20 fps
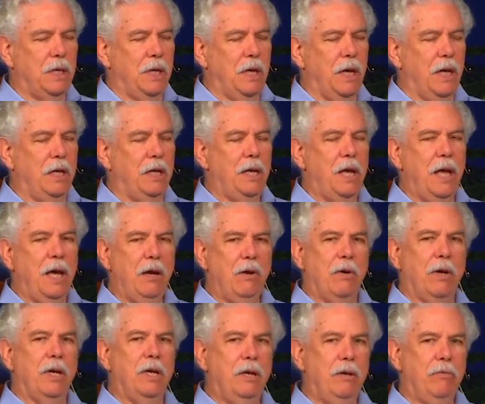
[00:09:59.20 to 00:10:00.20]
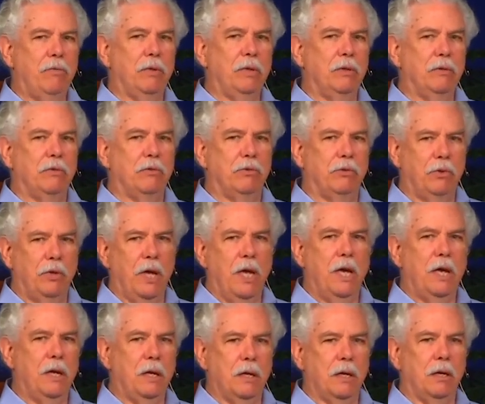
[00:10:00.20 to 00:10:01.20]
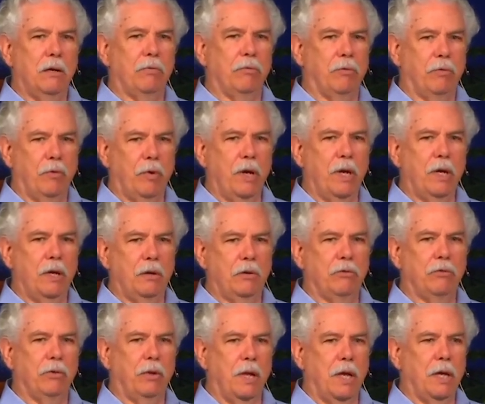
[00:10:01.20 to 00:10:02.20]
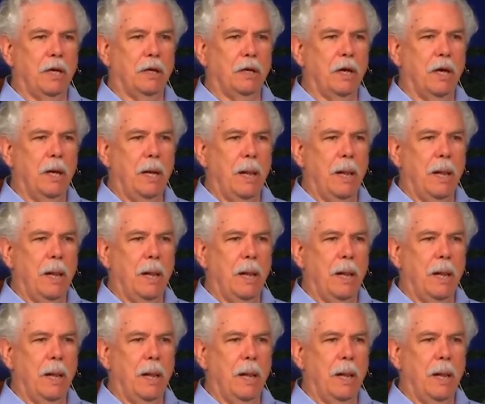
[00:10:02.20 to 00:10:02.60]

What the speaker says: And now I even say a phrase like